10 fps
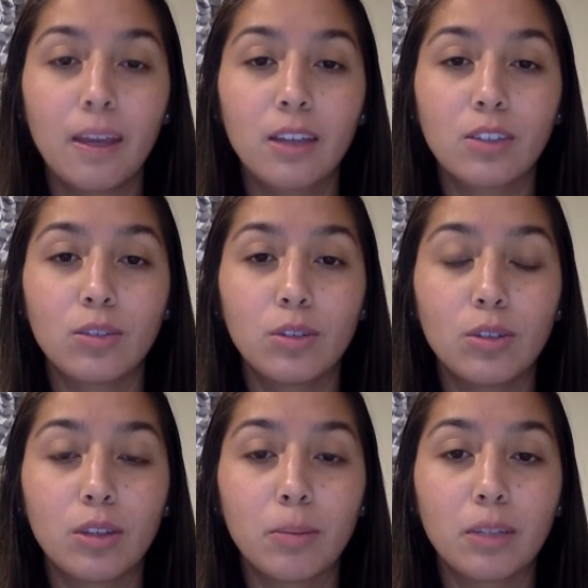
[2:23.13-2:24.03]
So due
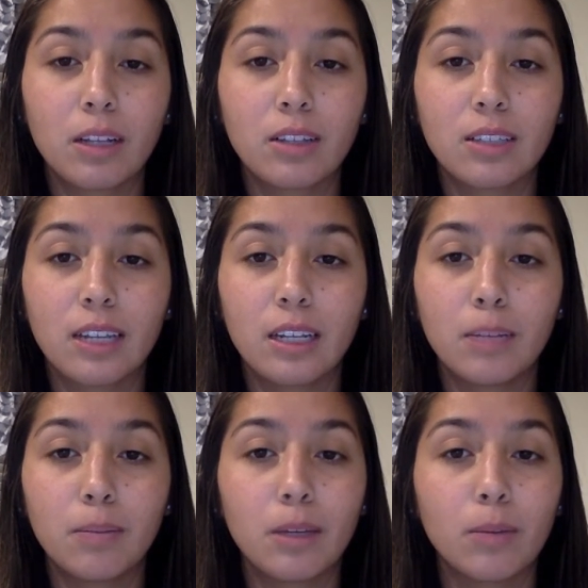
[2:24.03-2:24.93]
to the patellar tendon
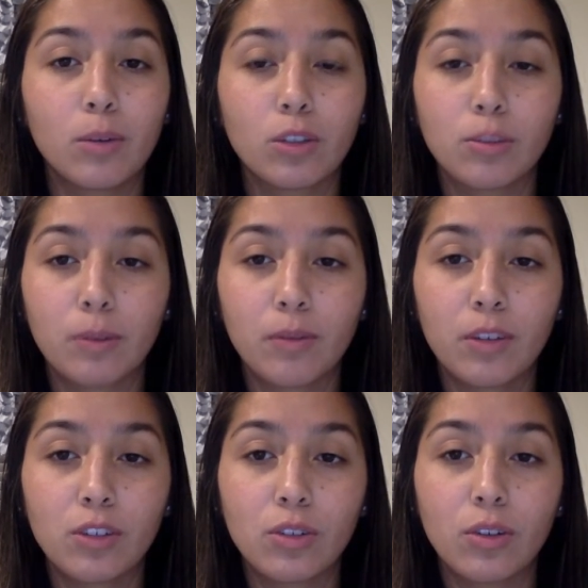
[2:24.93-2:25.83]
being more
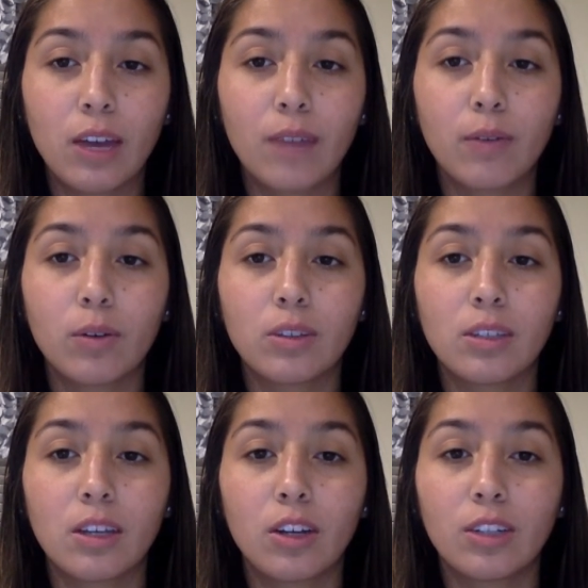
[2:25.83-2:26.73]
superficial and focusing
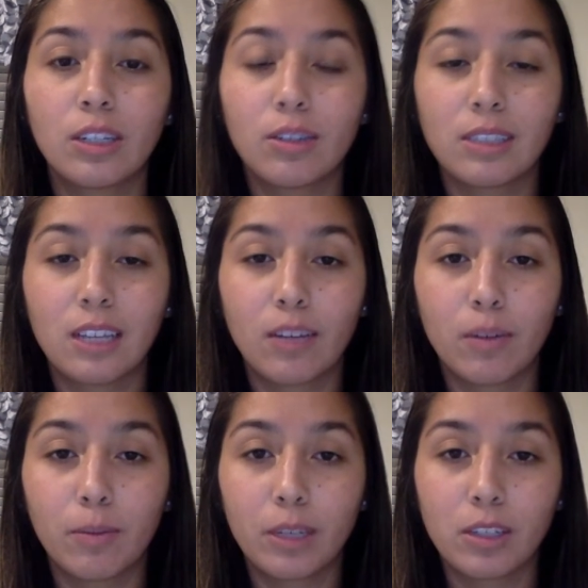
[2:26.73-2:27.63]
on decreasing
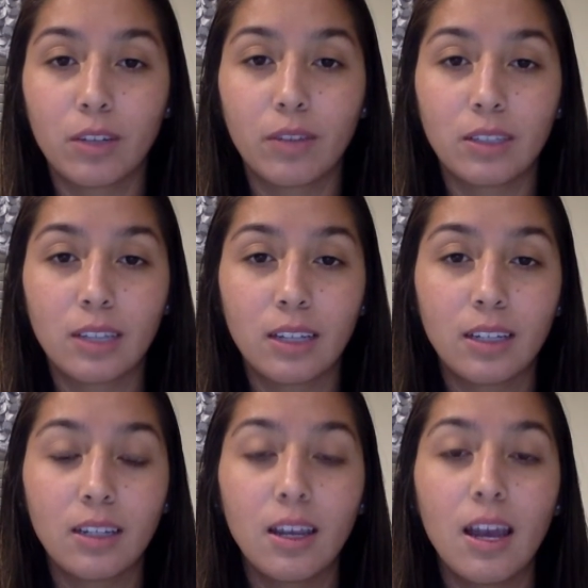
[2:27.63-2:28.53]
inflammation of the
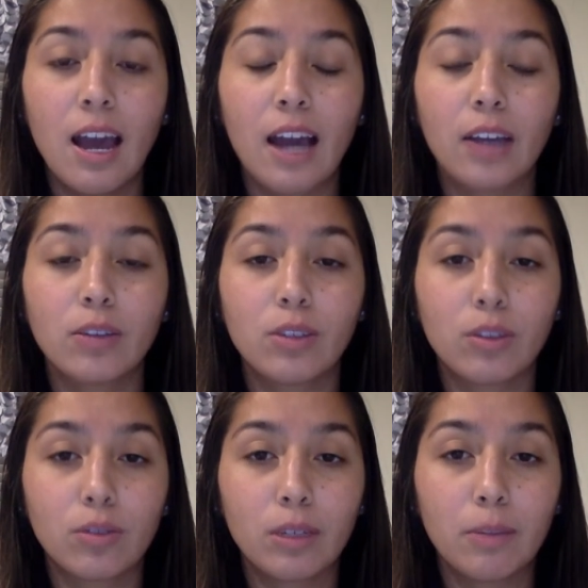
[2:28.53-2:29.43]
tendon, I use a
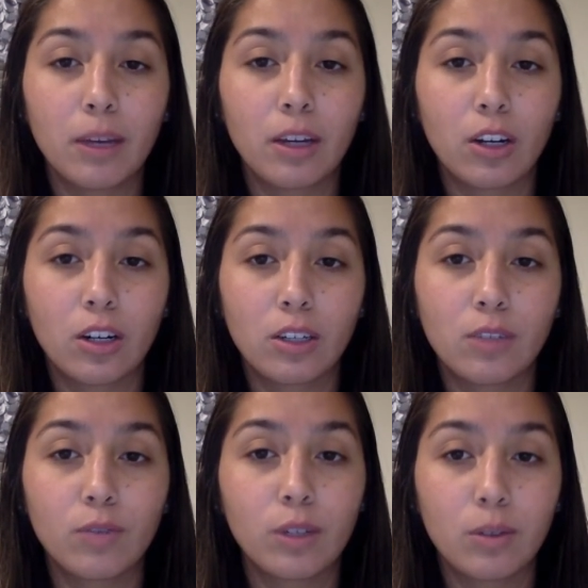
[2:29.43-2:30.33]
3 megahertz
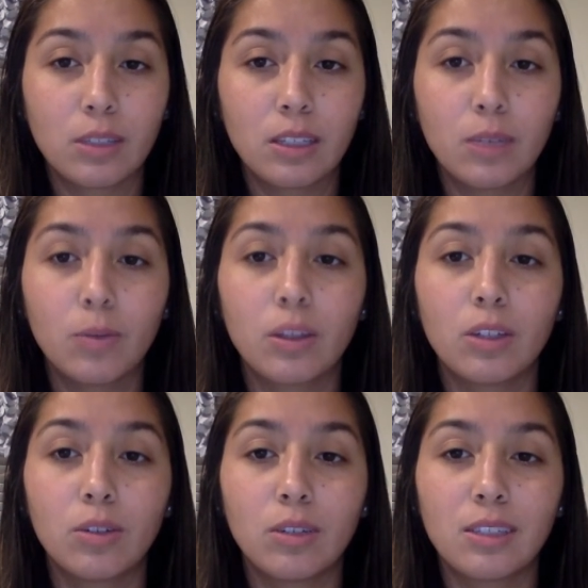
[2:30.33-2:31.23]
frequency with a
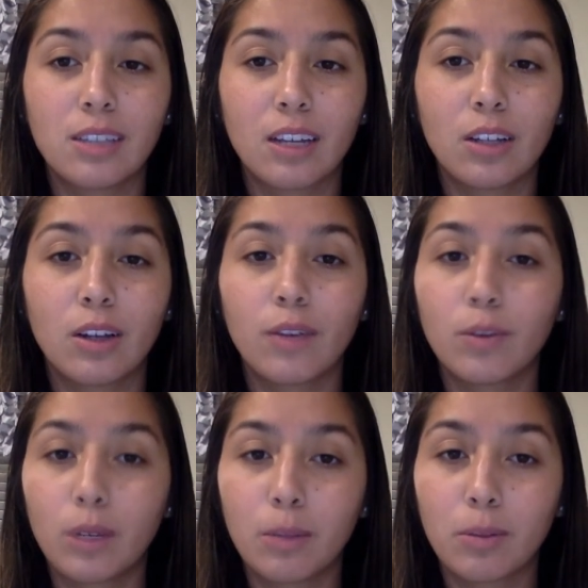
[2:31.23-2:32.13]
duty cycle of
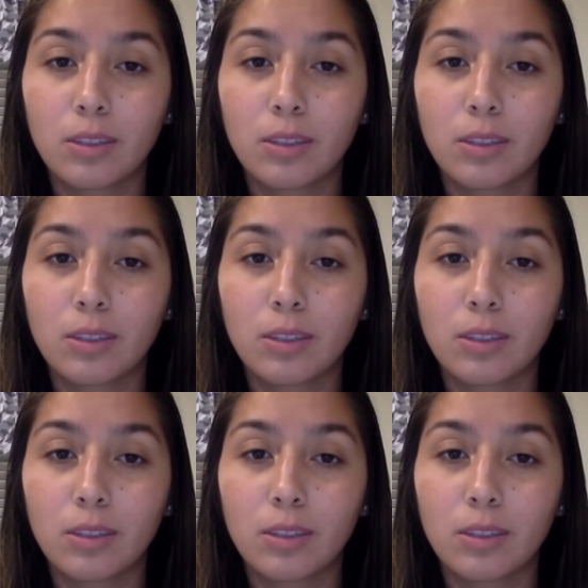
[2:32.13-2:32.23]
20%